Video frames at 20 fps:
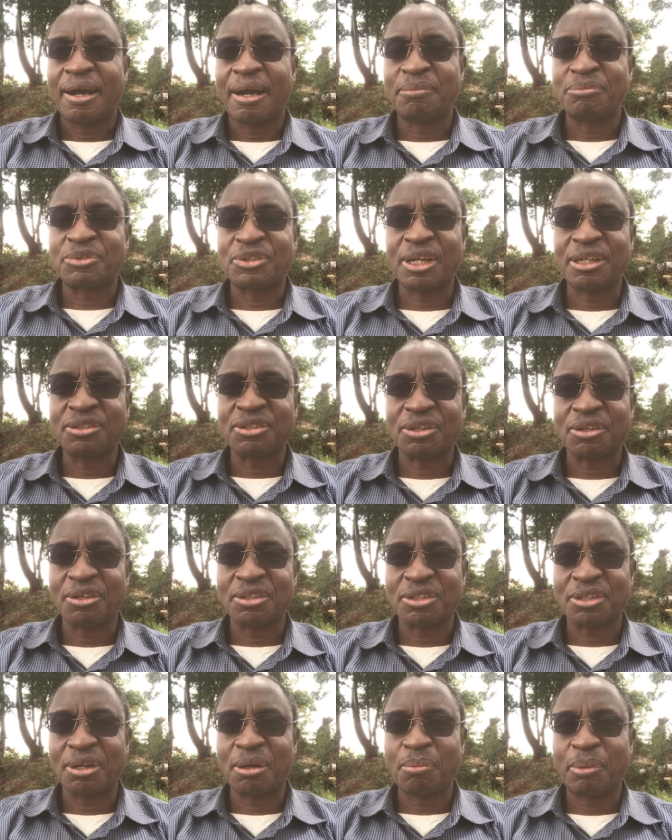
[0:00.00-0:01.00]
I'm trying to
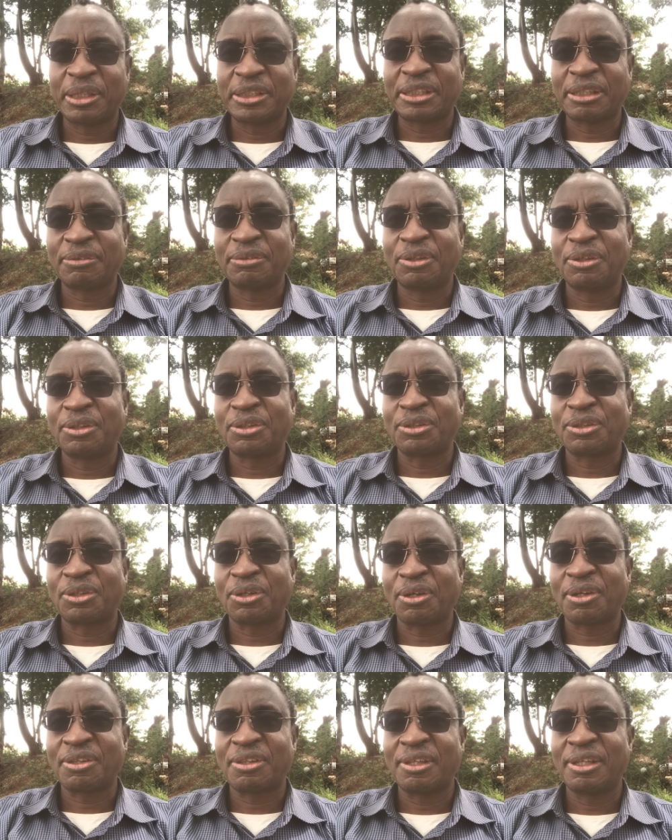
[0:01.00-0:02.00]
control myself not to
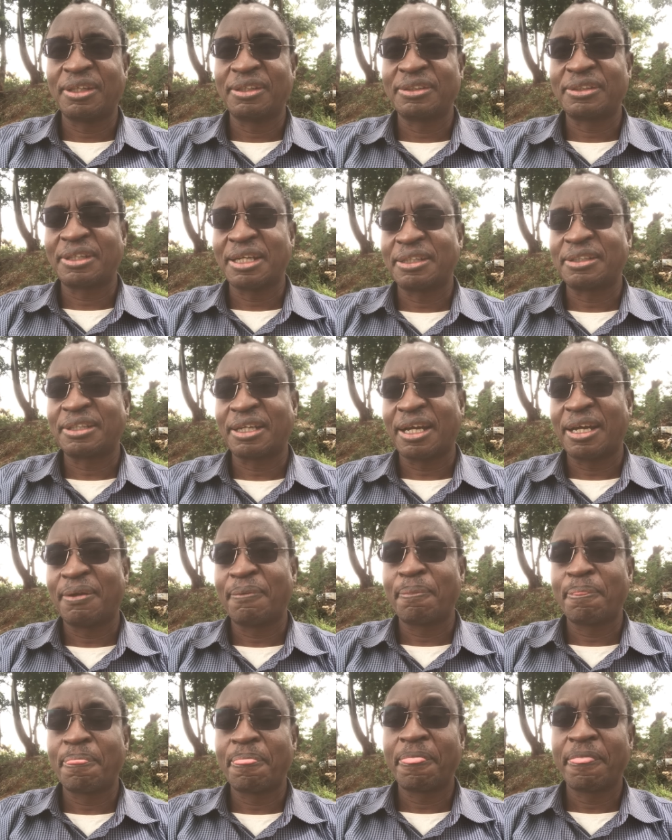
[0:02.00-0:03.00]
talk things that
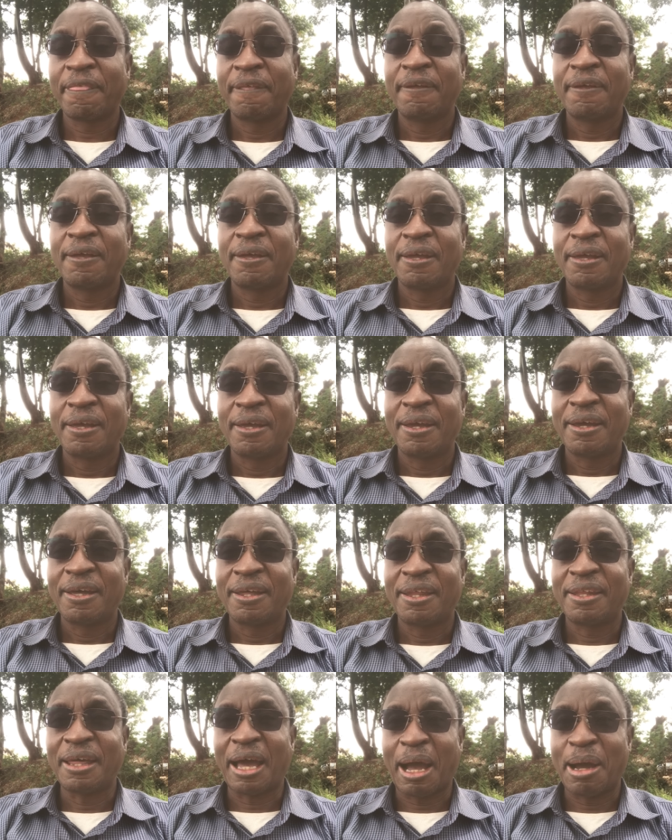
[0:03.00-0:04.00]
um,
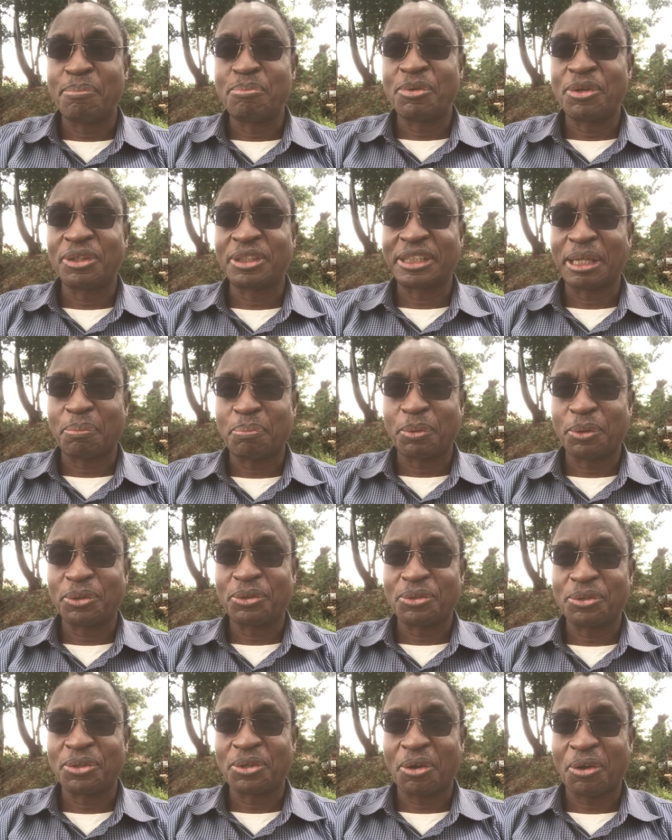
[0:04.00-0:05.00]
that I'm not
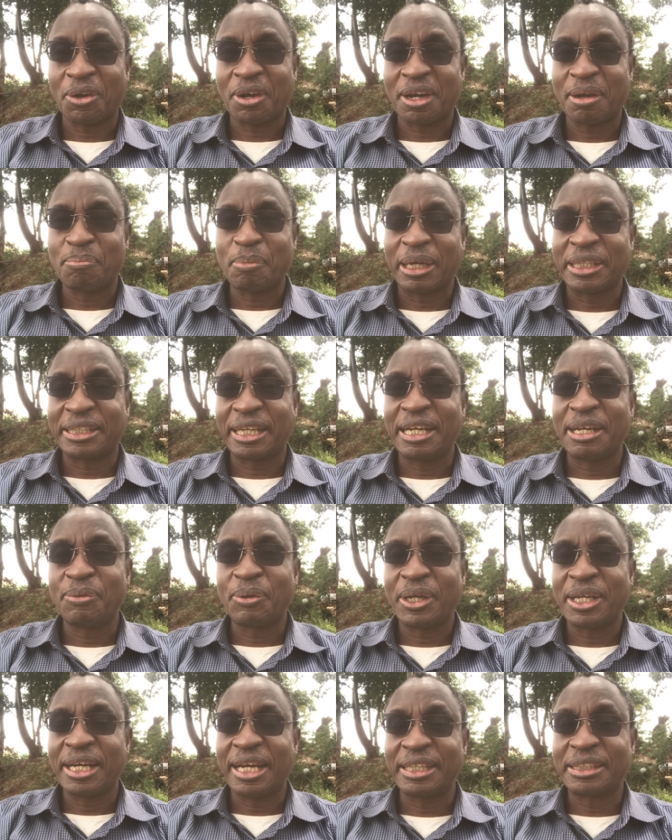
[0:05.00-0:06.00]
supposed to talk. But
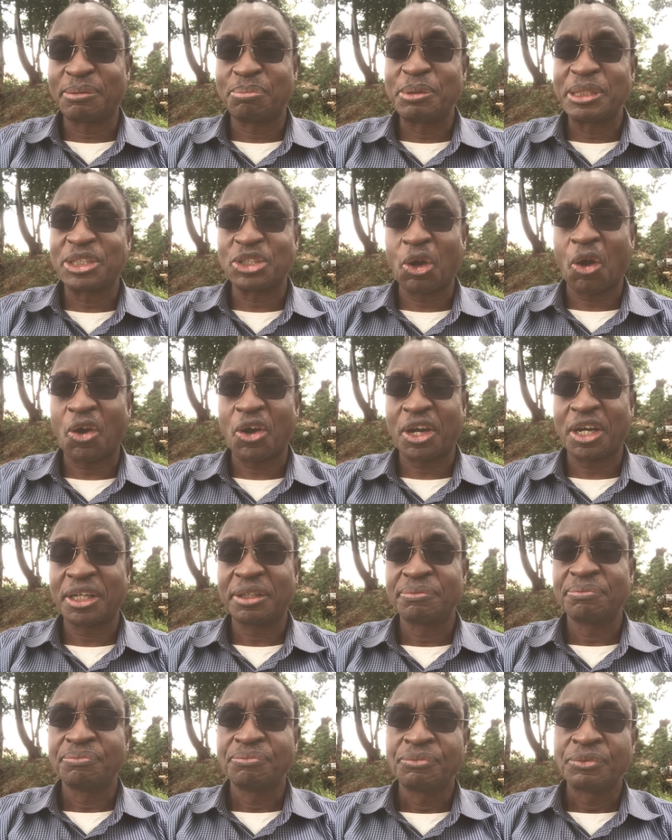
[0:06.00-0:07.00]
anyway, let me talk.
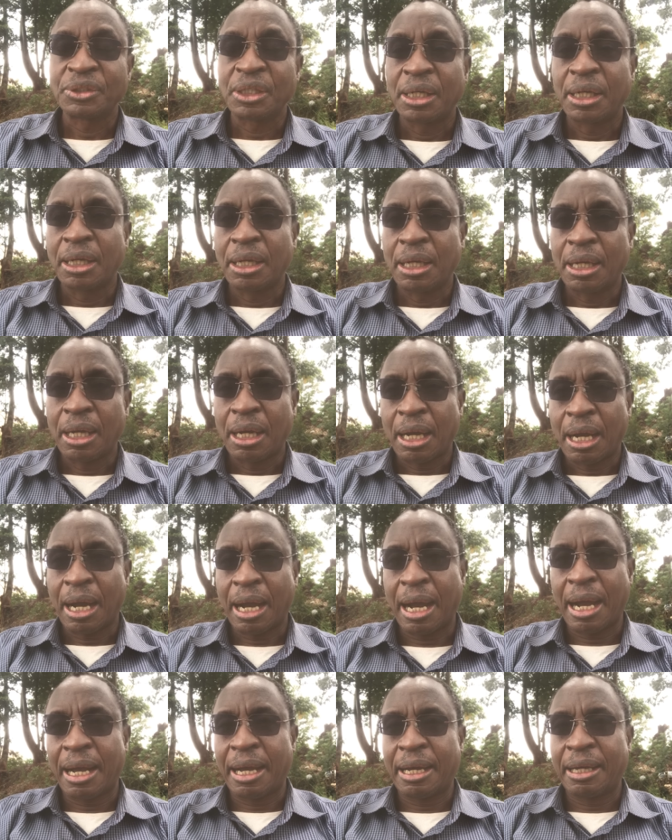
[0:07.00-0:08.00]

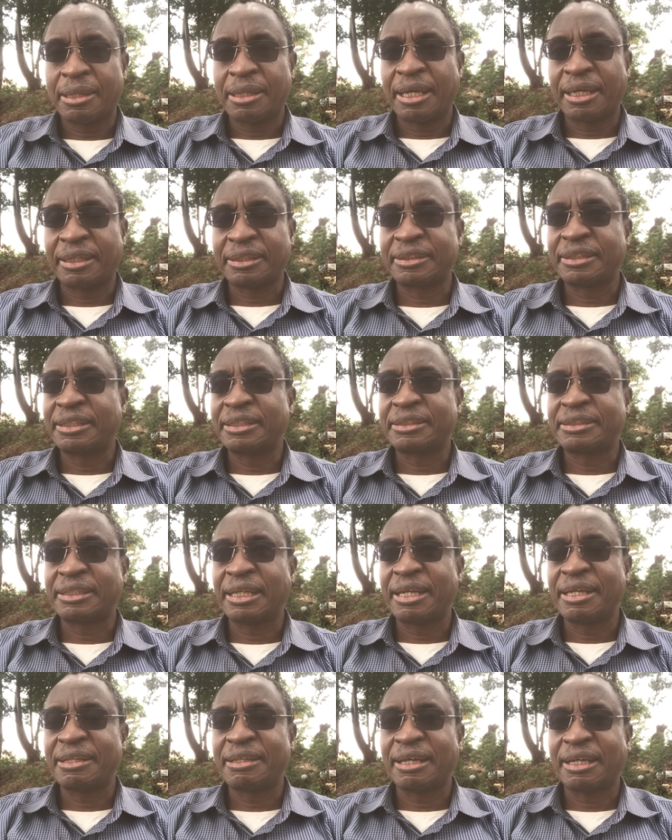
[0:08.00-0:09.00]
Uh, there is this
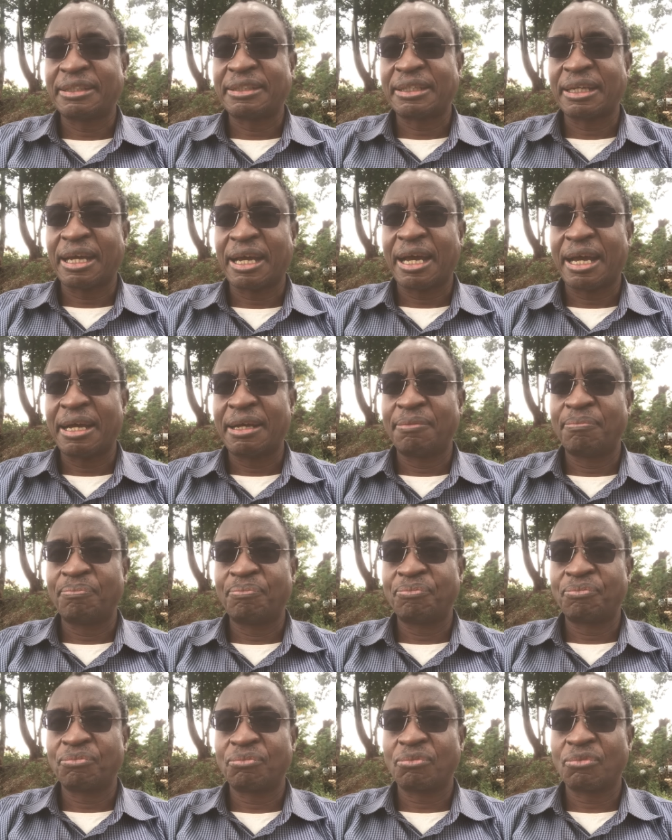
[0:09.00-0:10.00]
saying that uh,
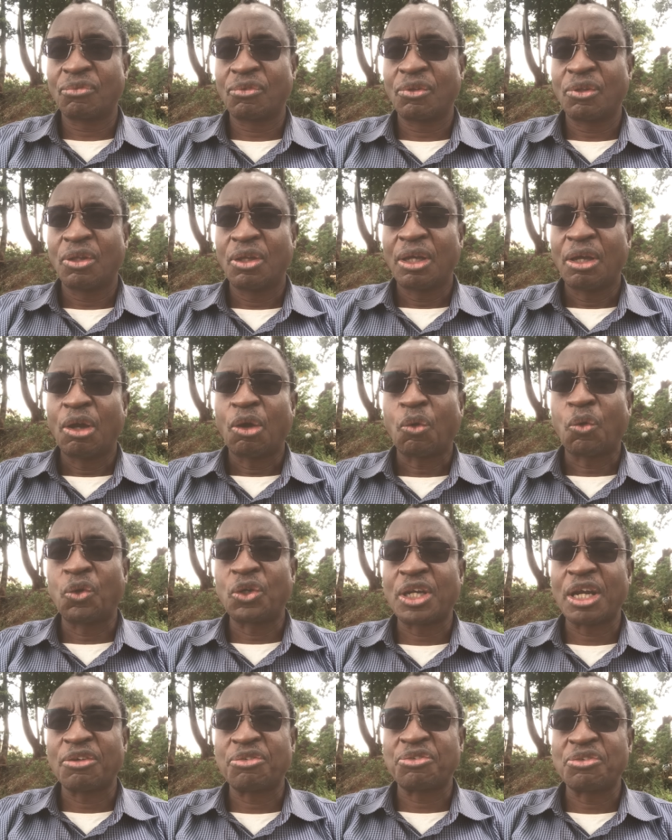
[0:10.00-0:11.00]

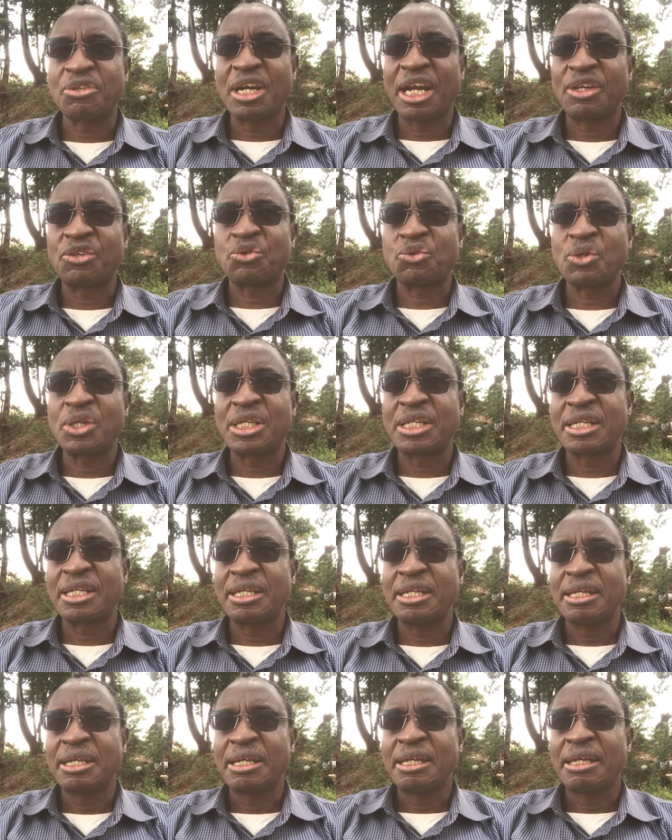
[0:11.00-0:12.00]
kutafuna
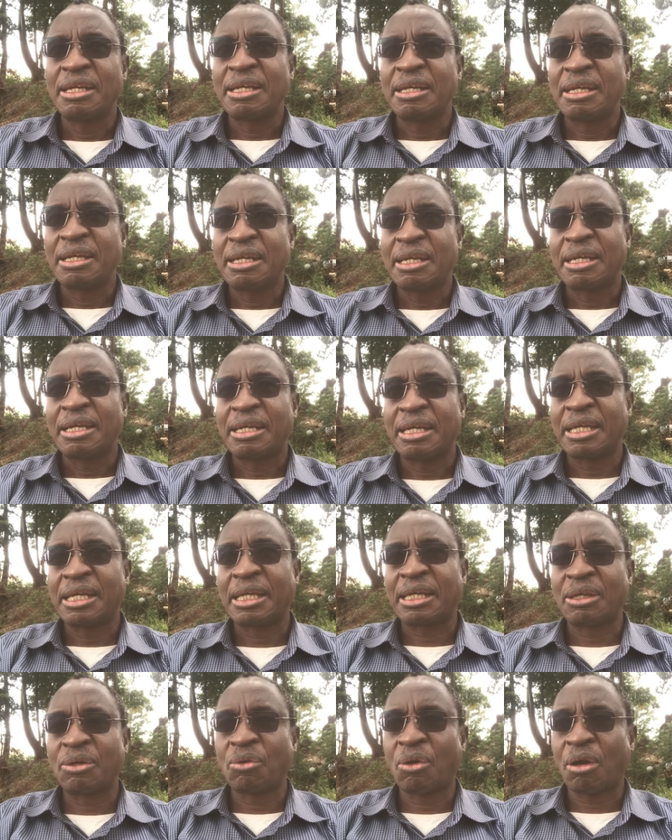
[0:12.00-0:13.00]
sweetie
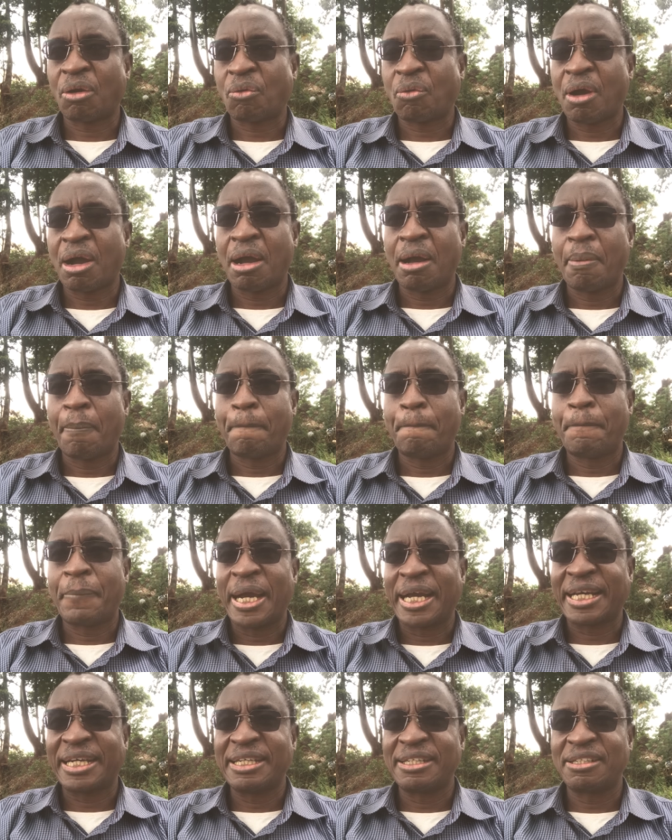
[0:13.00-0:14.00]
ikiwa kwa
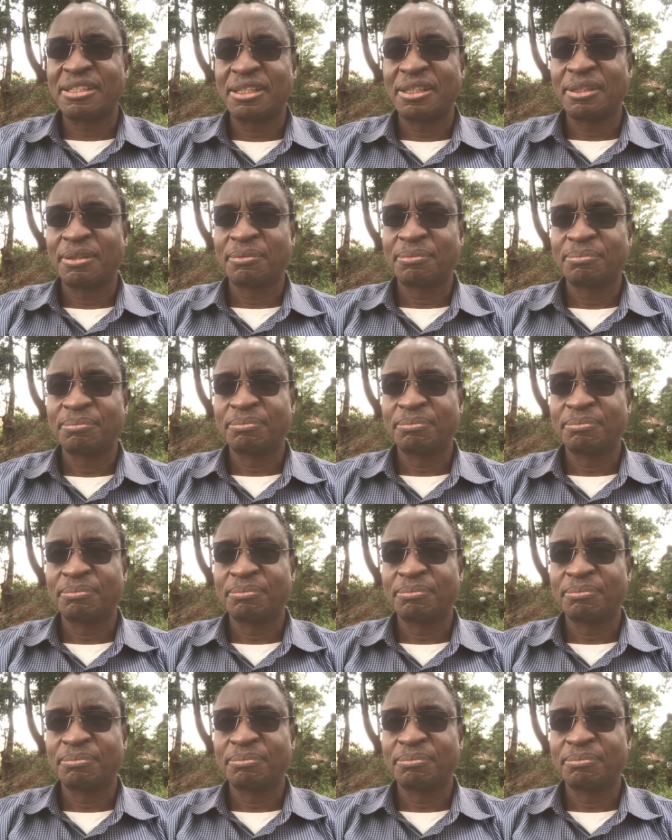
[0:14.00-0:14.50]
pakiti